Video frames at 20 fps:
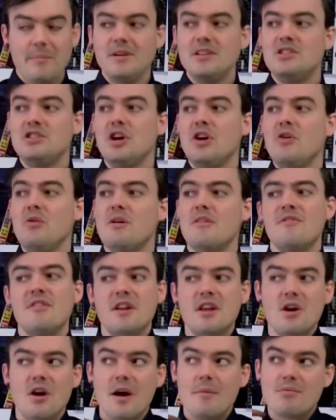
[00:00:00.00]
Let me show you a
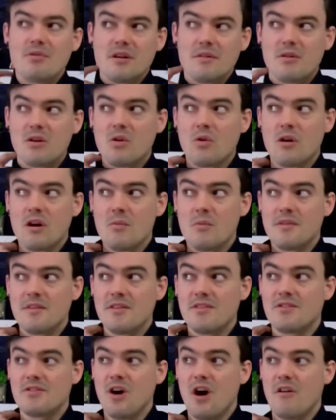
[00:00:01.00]
video I pre-recorded with
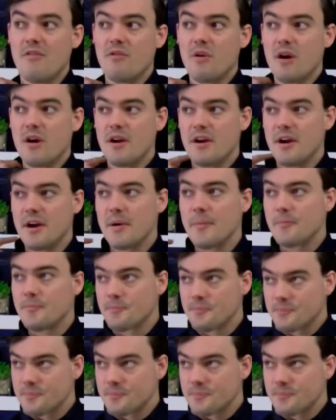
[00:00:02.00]
the software here